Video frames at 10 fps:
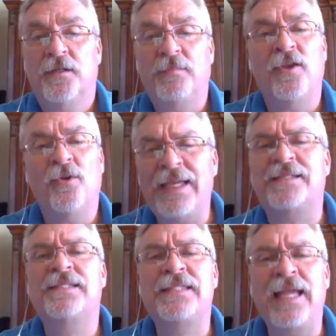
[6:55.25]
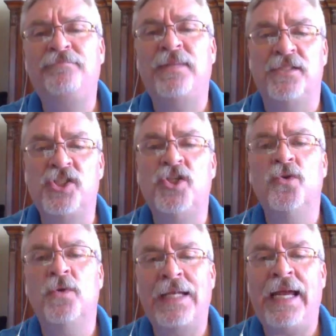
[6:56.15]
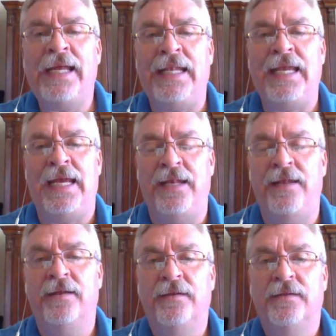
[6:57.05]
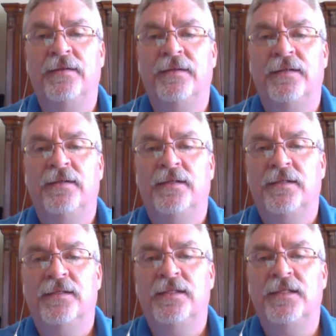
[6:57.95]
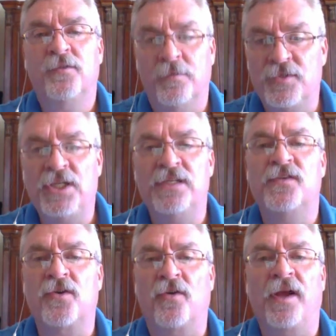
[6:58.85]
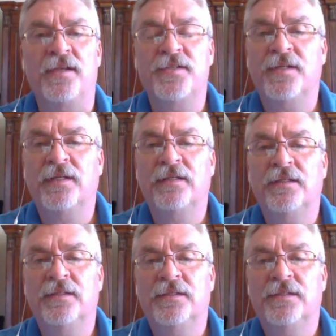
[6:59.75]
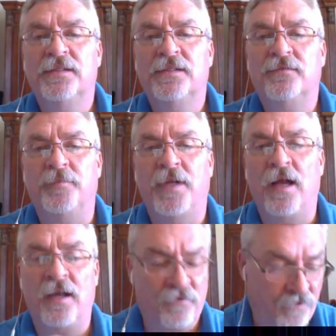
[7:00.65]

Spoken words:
But the only acceptance you and I need is from Jesus Christ, from God our